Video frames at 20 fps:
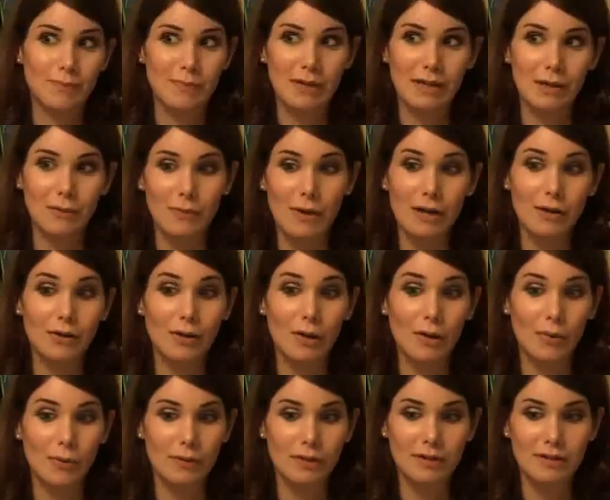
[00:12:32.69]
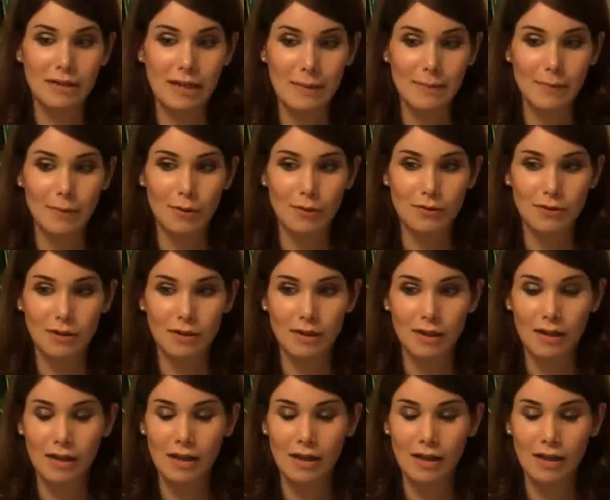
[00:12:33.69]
being regular with the same person.